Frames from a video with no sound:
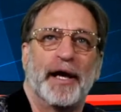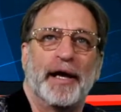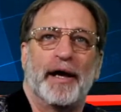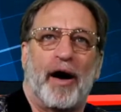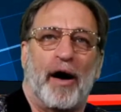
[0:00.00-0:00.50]

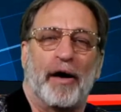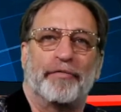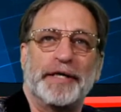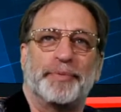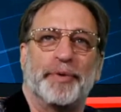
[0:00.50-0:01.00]
on
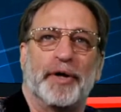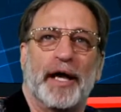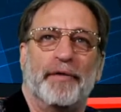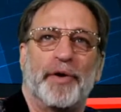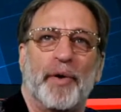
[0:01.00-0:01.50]
Facebook, if you
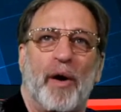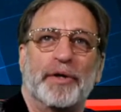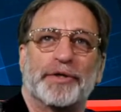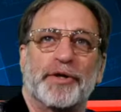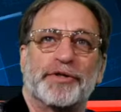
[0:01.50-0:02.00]
owned a
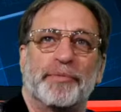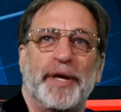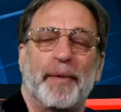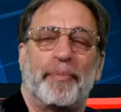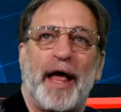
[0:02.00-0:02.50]
social media
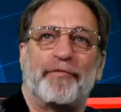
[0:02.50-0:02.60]
platform,